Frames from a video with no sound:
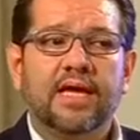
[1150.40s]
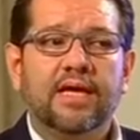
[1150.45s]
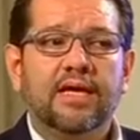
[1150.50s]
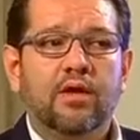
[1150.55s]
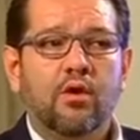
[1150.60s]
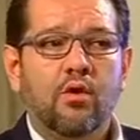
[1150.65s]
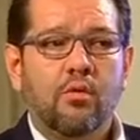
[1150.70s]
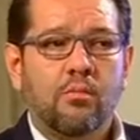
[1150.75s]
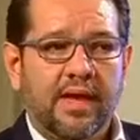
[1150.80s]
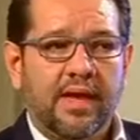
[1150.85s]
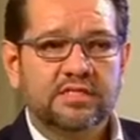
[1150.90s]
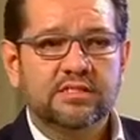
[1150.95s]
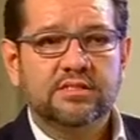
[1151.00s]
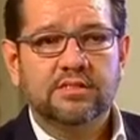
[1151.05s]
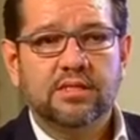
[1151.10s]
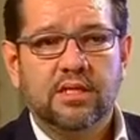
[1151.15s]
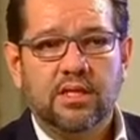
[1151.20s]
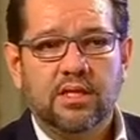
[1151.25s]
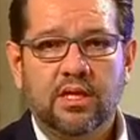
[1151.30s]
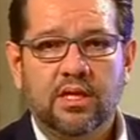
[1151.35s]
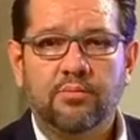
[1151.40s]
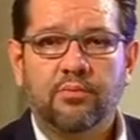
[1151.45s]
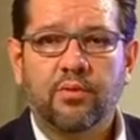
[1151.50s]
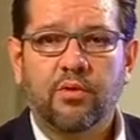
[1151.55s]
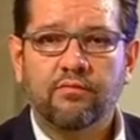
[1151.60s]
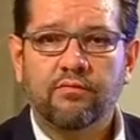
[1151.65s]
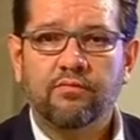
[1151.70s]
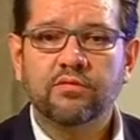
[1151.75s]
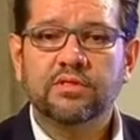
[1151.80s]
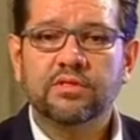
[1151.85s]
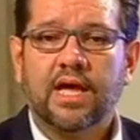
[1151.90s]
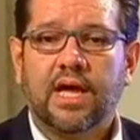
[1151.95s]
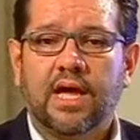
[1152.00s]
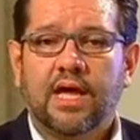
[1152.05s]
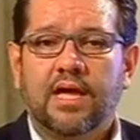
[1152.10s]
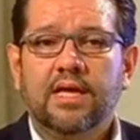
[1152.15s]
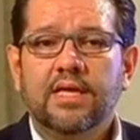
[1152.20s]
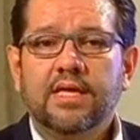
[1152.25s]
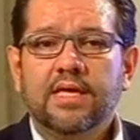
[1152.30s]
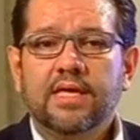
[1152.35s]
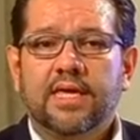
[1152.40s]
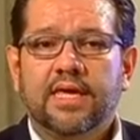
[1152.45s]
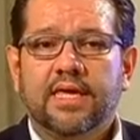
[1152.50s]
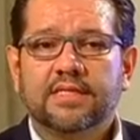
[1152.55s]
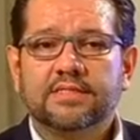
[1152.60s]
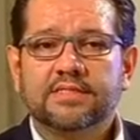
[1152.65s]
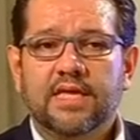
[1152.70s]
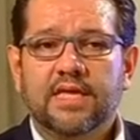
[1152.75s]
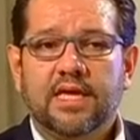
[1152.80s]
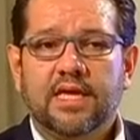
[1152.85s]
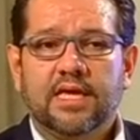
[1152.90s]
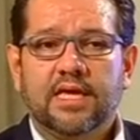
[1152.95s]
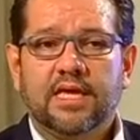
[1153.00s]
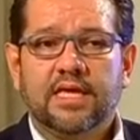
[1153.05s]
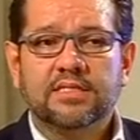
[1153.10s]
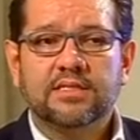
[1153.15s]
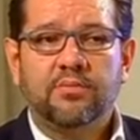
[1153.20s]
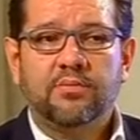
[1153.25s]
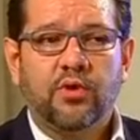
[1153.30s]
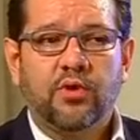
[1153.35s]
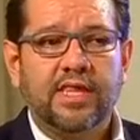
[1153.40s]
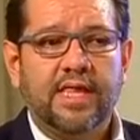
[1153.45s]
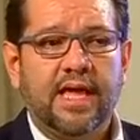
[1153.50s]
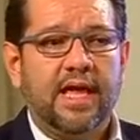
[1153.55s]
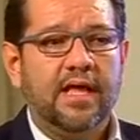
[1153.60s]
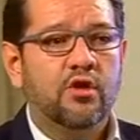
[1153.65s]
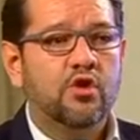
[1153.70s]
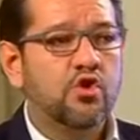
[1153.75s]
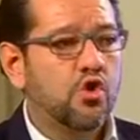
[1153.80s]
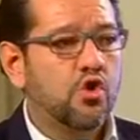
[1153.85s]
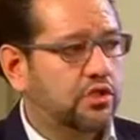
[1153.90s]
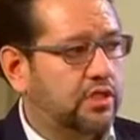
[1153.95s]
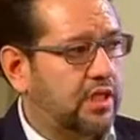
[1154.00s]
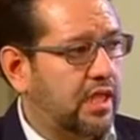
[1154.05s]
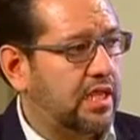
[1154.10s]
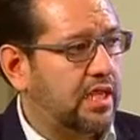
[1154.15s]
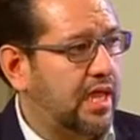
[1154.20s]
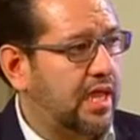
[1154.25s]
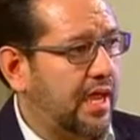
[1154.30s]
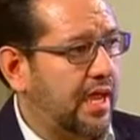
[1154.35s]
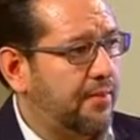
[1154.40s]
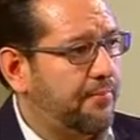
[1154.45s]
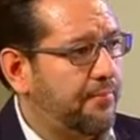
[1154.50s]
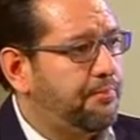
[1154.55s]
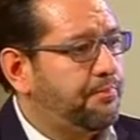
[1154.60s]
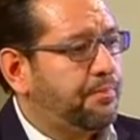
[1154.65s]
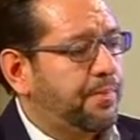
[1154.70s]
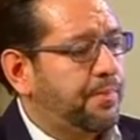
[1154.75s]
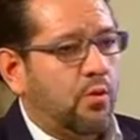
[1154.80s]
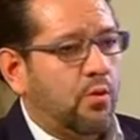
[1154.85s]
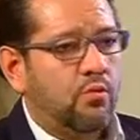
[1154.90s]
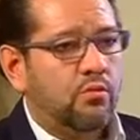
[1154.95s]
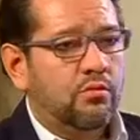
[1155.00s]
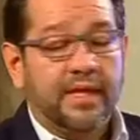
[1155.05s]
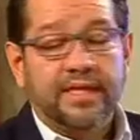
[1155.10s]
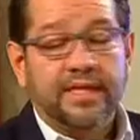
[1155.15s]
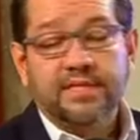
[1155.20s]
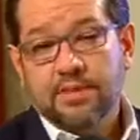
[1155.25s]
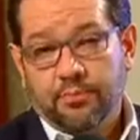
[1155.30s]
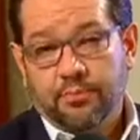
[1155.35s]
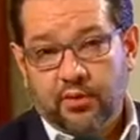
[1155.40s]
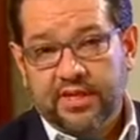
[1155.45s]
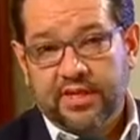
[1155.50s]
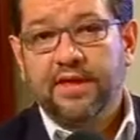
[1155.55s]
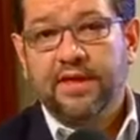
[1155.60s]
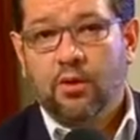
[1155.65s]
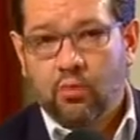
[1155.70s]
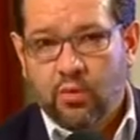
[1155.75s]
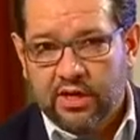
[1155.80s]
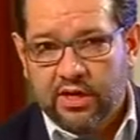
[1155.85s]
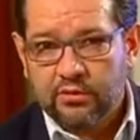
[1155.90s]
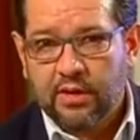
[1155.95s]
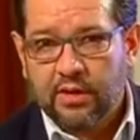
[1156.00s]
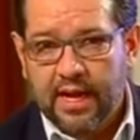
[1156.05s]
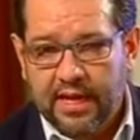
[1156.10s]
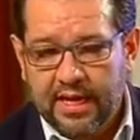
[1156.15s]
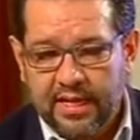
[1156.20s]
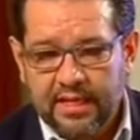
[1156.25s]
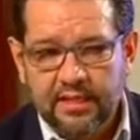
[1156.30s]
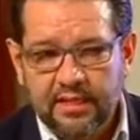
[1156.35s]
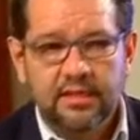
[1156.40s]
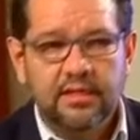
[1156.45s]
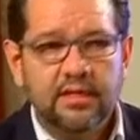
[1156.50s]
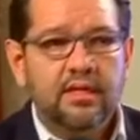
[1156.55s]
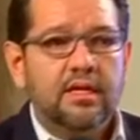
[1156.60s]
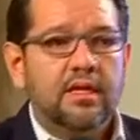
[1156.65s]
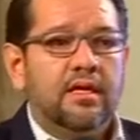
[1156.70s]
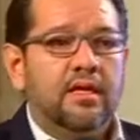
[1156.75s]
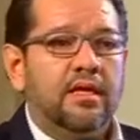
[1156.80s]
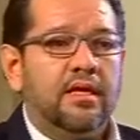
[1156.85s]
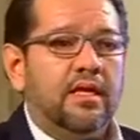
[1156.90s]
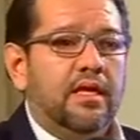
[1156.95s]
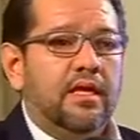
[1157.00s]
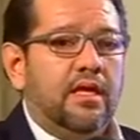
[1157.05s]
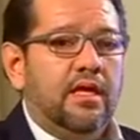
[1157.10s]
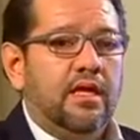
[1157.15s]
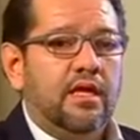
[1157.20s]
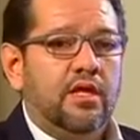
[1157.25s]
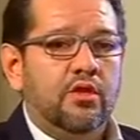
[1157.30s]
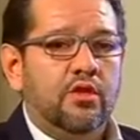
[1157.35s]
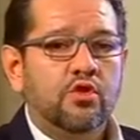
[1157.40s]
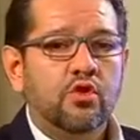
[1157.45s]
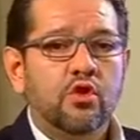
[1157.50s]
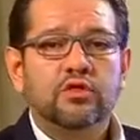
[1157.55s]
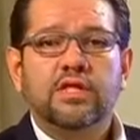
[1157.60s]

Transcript: and our teams who have been very active in analyzing and processing and presenting this information.